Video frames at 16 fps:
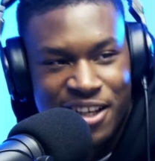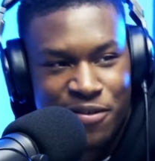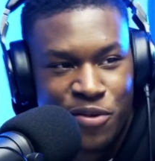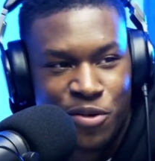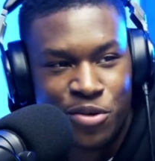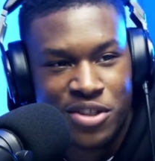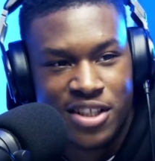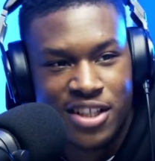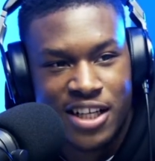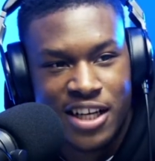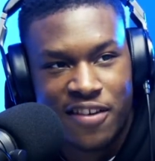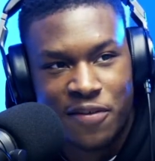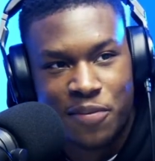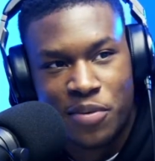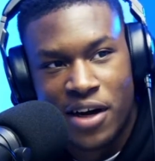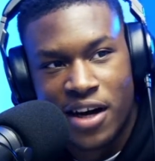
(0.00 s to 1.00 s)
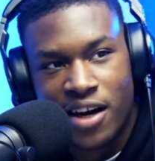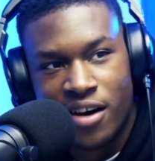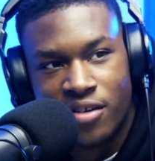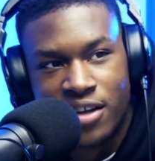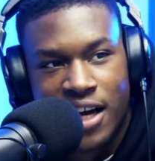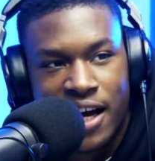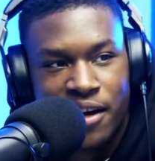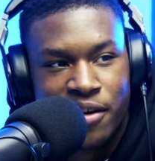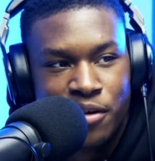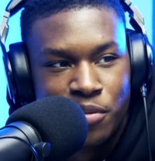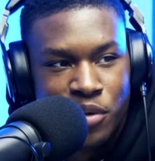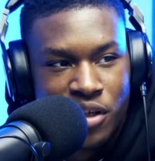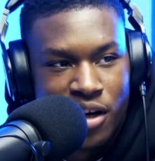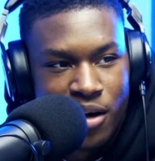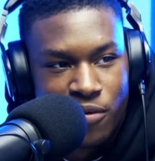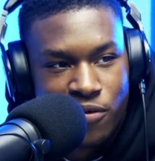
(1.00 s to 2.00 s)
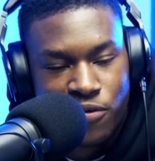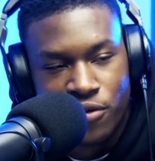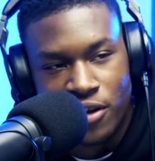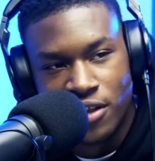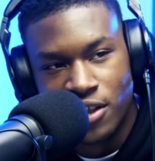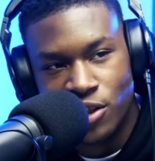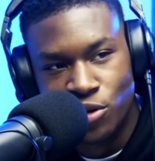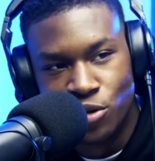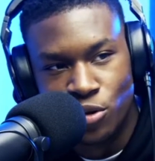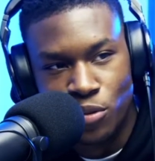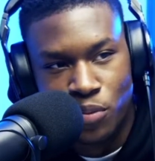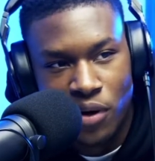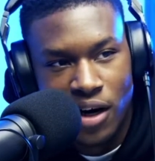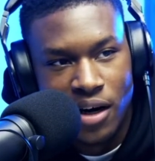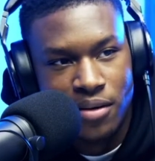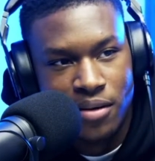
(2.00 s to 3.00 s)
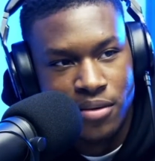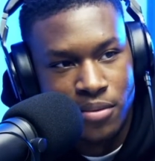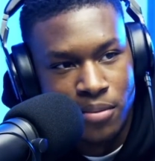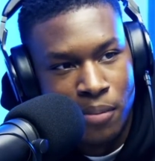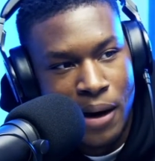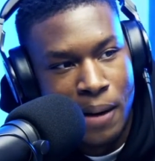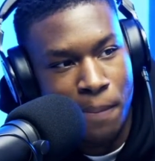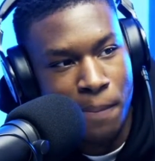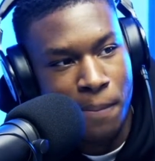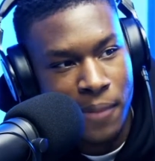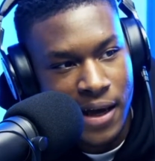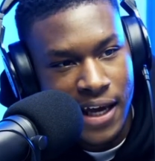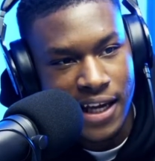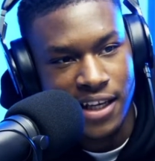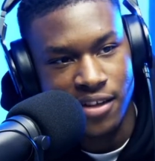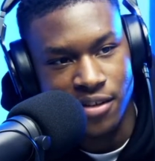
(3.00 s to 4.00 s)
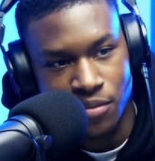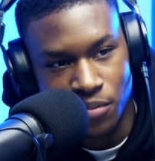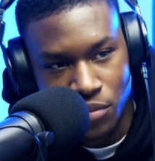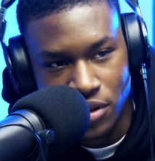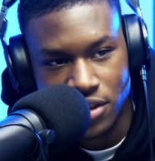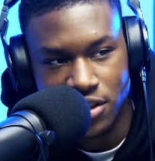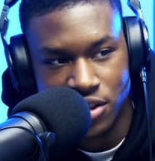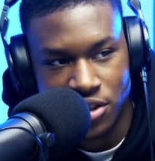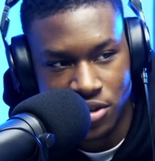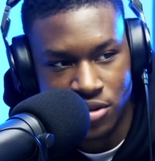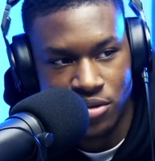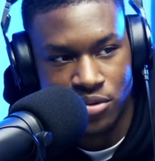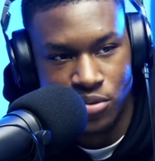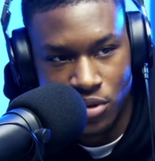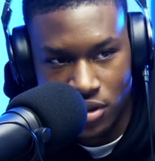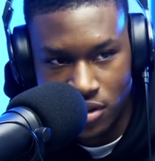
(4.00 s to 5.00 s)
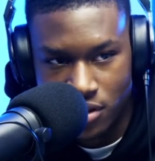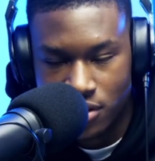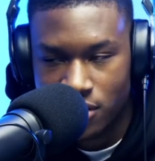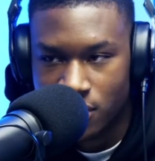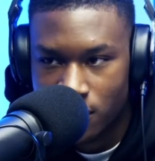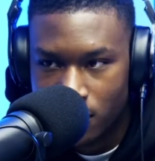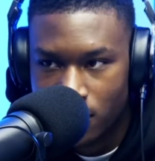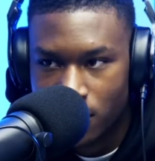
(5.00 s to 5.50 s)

if it wasn't left back, I would kind of be up front a little, but my main position was